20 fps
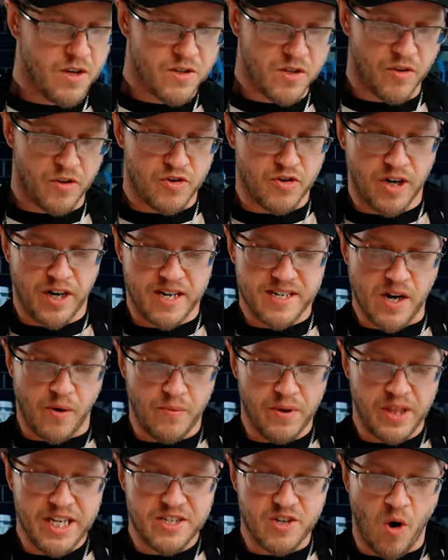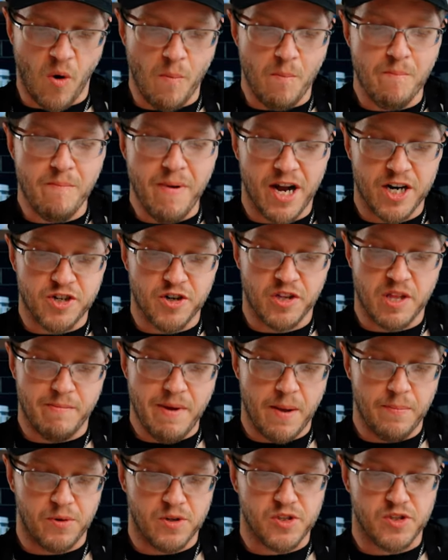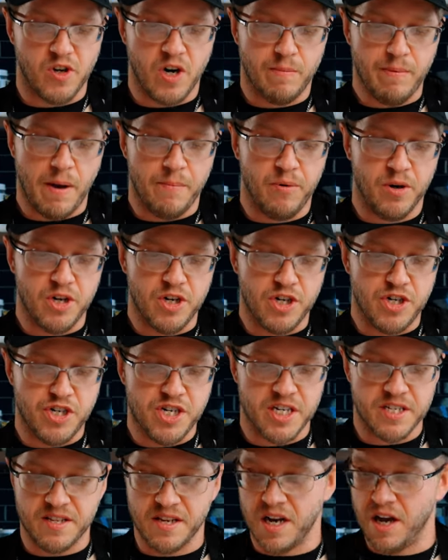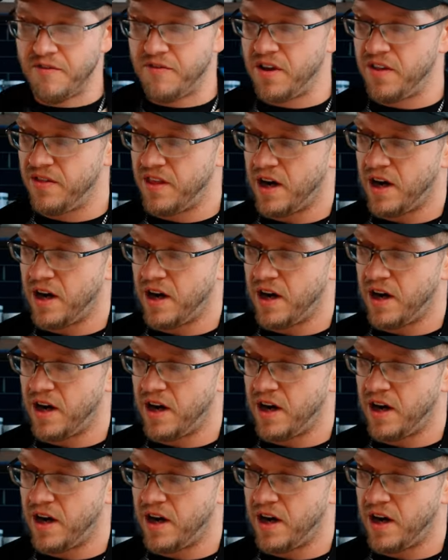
So the trick is I really don't measure the maple syrup. I put just enough in